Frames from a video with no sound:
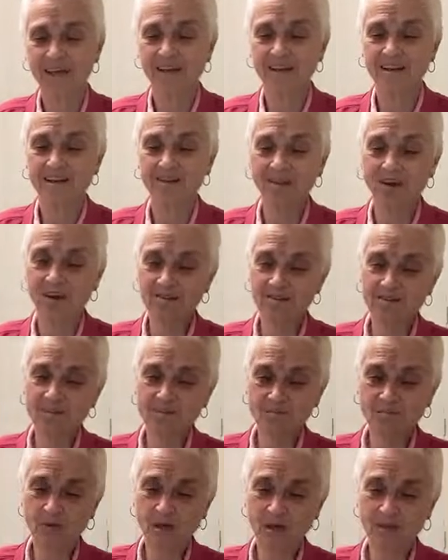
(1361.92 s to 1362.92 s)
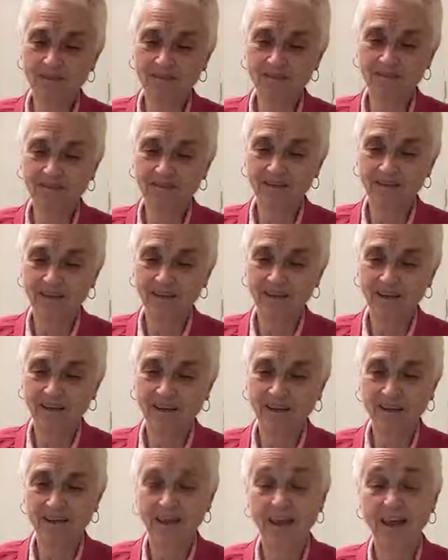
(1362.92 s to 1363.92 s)
And he lost his balance
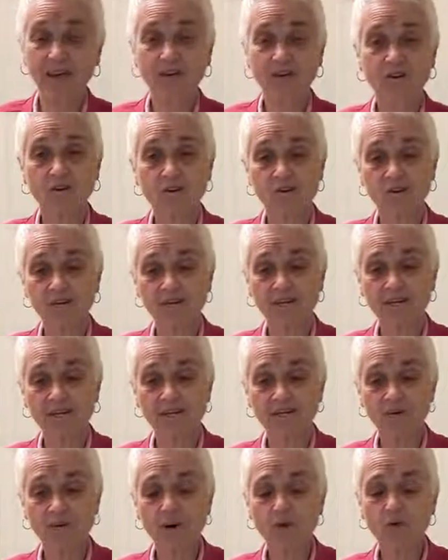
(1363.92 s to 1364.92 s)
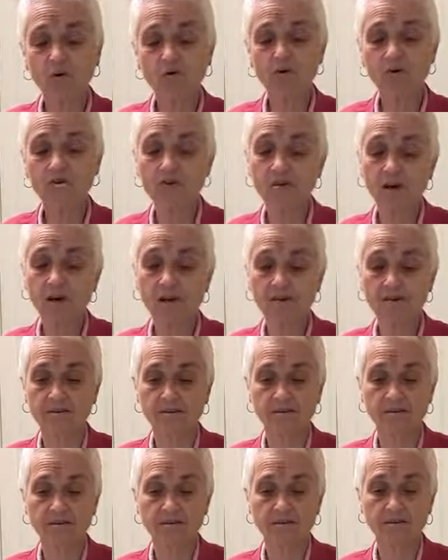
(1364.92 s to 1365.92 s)
and cursed his own
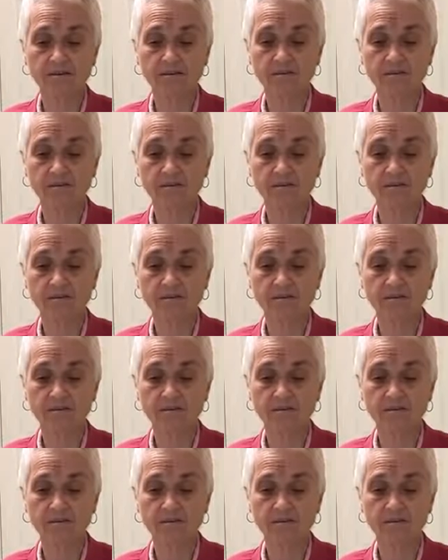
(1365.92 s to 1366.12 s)
sons.